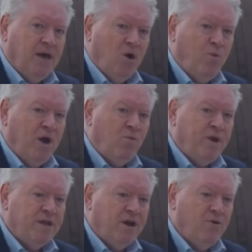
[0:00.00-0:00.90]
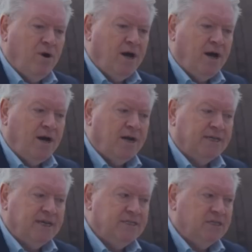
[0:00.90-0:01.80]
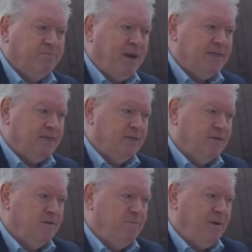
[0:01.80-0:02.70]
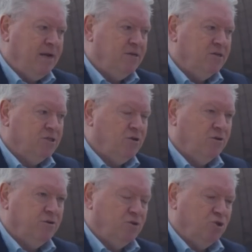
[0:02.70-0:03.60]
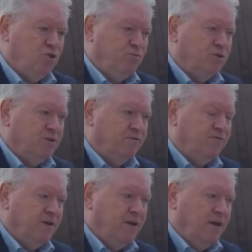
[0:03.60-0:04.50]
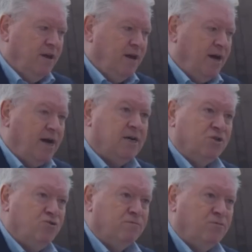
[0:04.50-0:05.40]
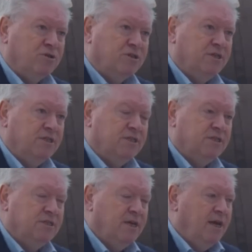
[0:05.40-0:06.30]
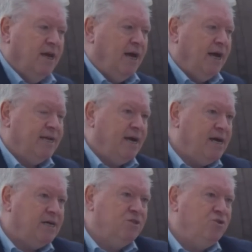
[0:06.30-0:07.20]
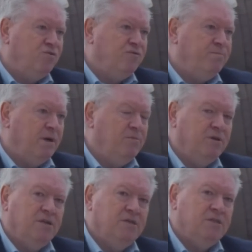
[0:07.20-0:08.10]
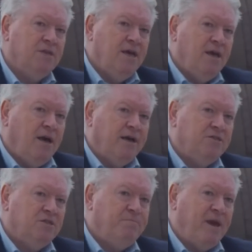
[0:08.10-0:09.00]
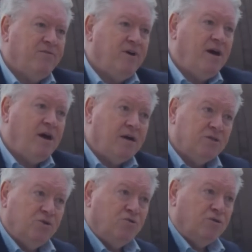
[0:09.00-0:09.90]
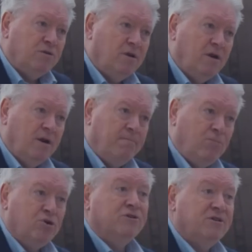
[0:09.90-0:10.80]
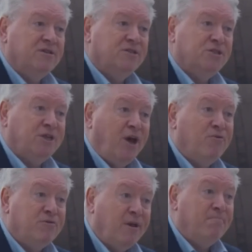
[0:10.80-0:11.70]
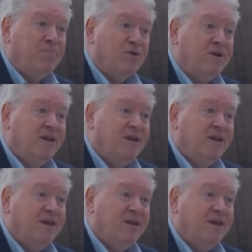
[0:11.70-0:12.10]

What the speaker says: where we now are, and I suspect in an independent Scotland you would have hardcore monarchists and hardcore Republicans. I suspect the hardcore monarchists outnumber